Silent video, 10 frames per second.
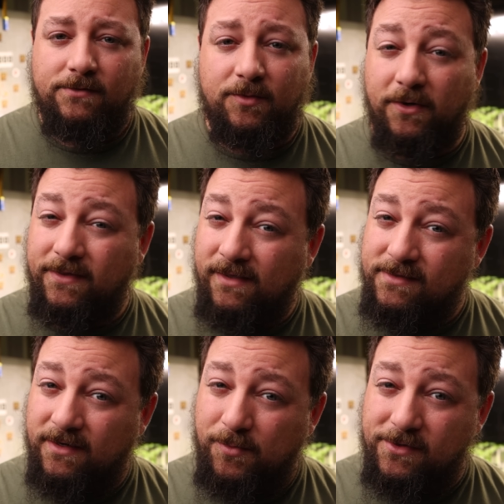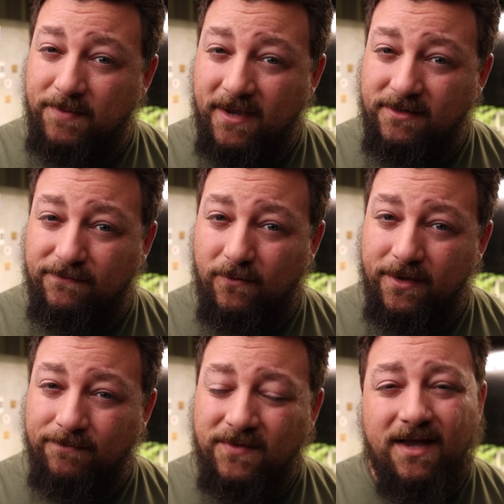To put things into perspective for
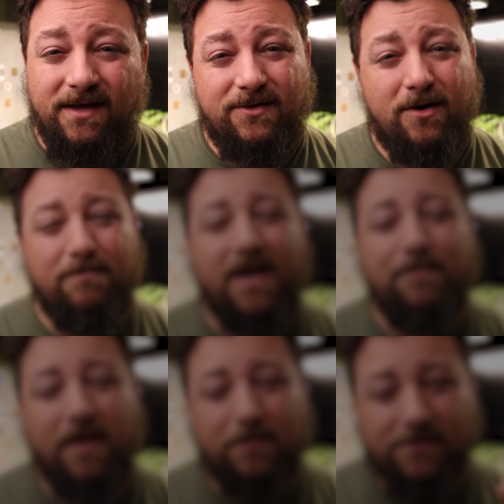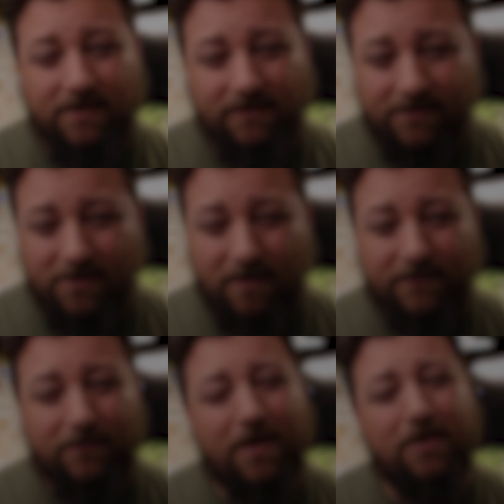you, I start my pepper seedlings off
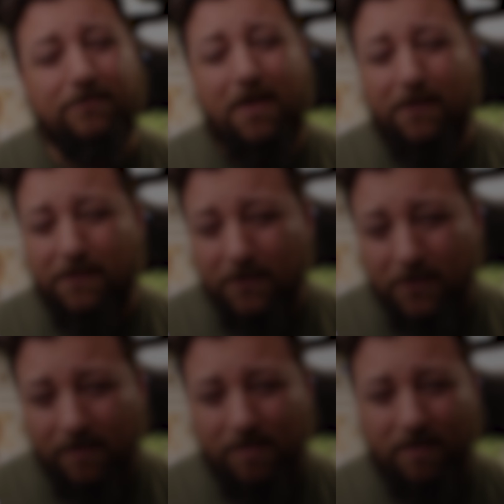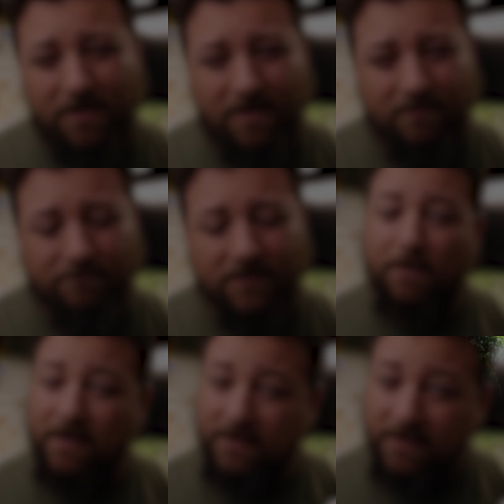at around 30 ppm, and
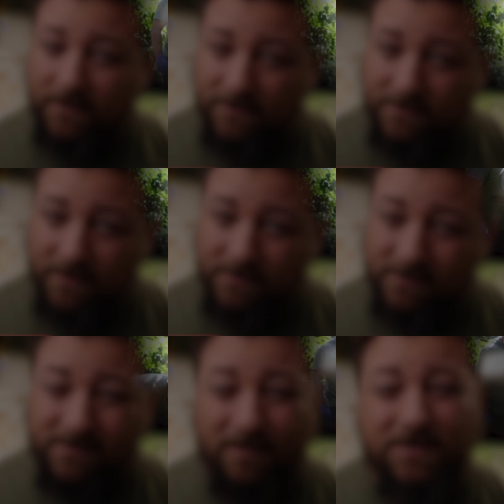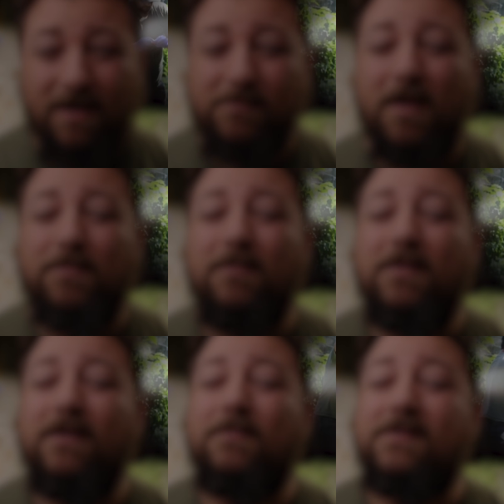by the end of the season, sometimes my
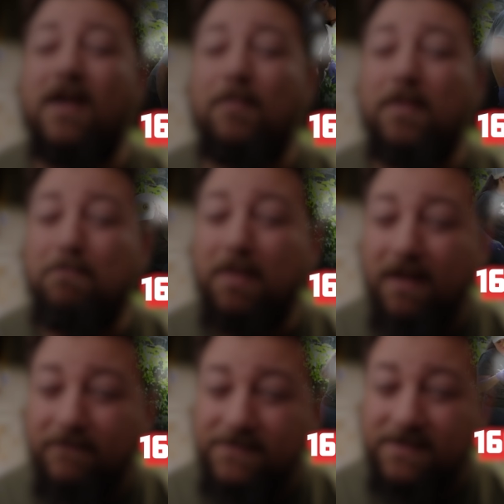ppm is up above